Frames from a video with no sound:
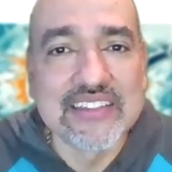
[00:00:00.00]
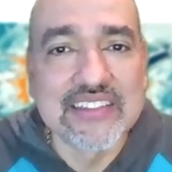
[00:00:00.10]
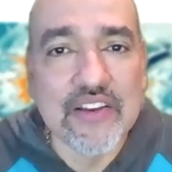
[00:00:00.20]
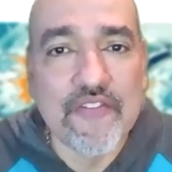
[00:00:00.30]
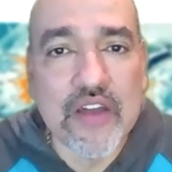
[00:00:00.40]
This
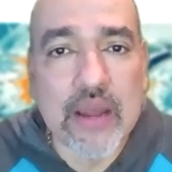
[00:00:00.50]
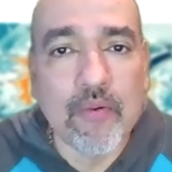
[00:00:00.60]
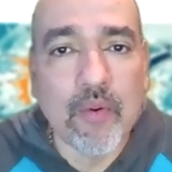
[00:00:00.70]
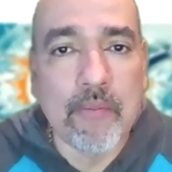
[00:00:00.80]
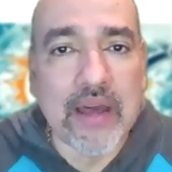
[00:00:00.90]
is a
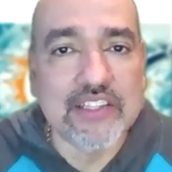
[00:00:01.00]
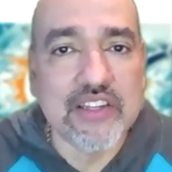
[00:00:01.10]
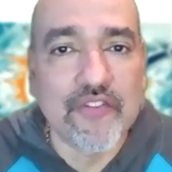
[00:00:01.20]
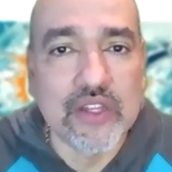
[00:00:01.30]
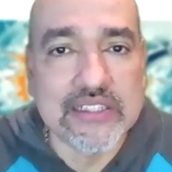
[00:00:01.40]
favorable
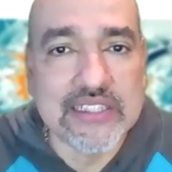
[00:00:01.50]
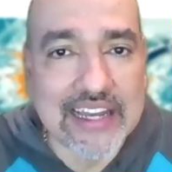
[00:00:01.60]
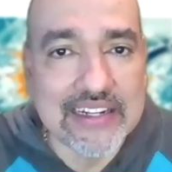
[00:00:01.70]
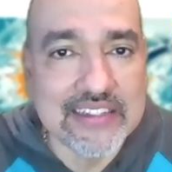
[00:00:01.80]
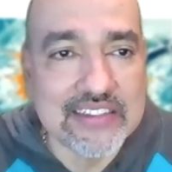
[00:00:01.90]
matchup for the
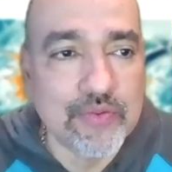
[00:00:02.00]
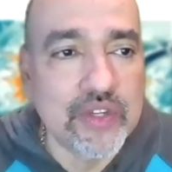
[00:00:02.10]
Titans.